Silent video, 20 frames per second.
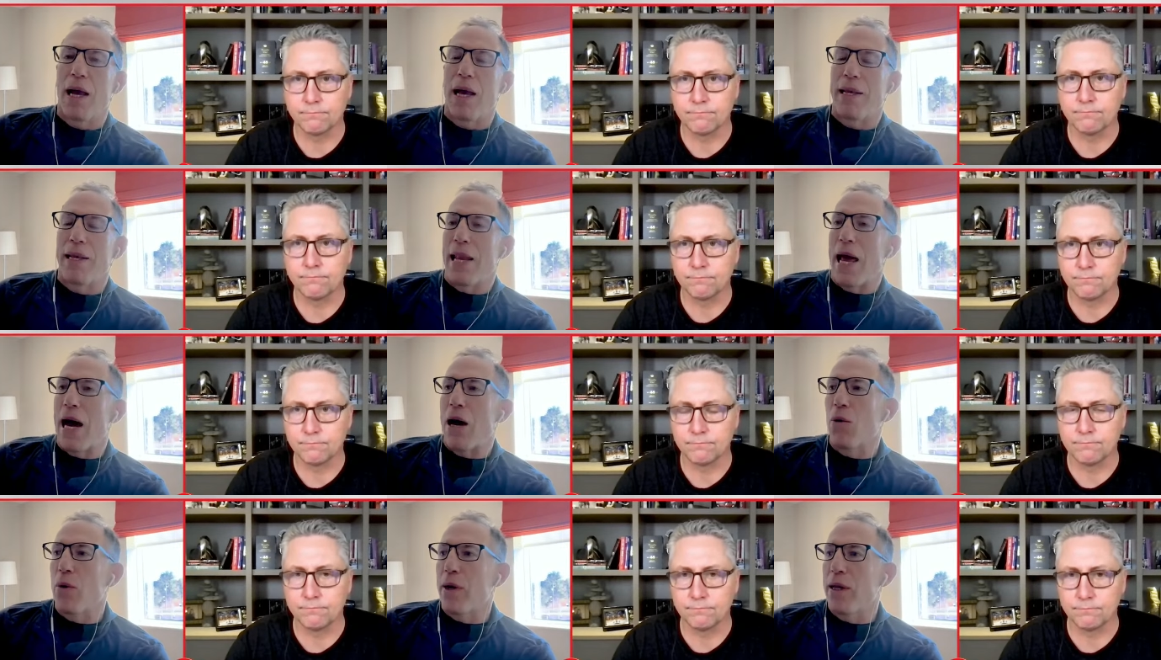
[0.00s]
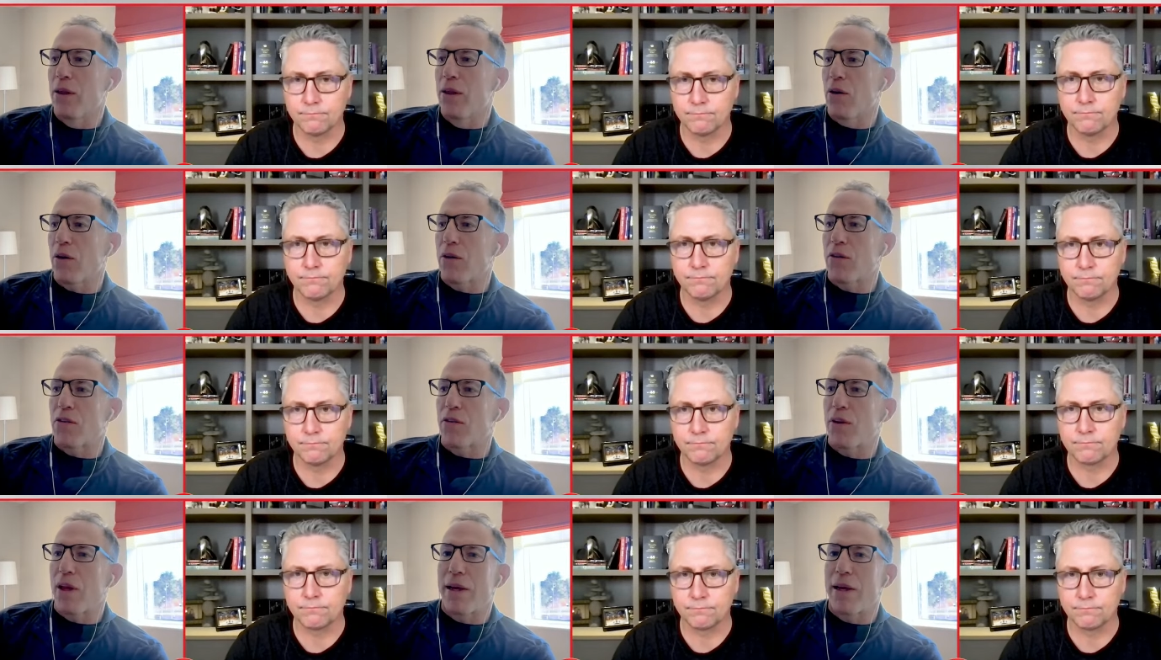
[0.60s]
Speaker 1: And now he
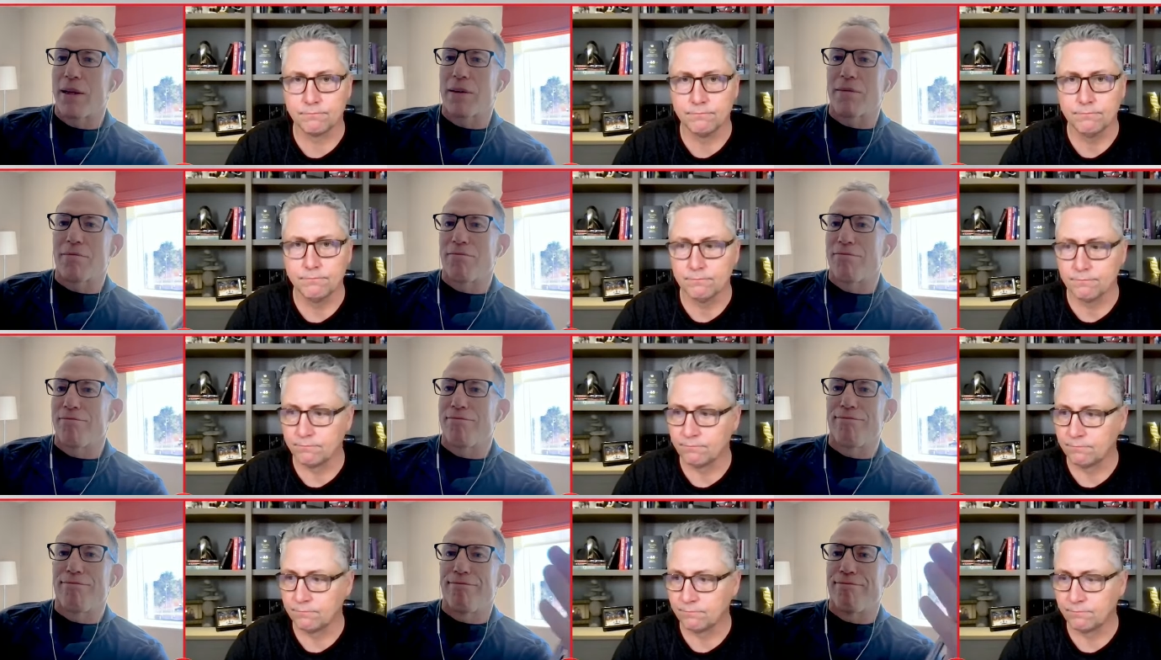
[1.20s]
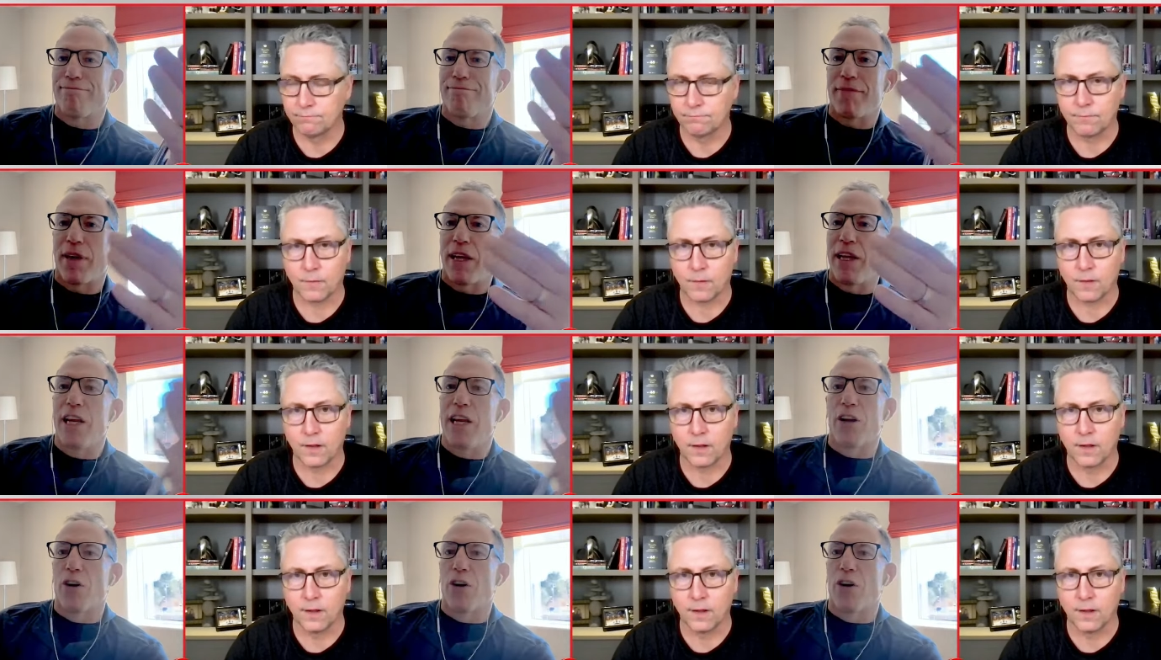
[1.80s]
looks like he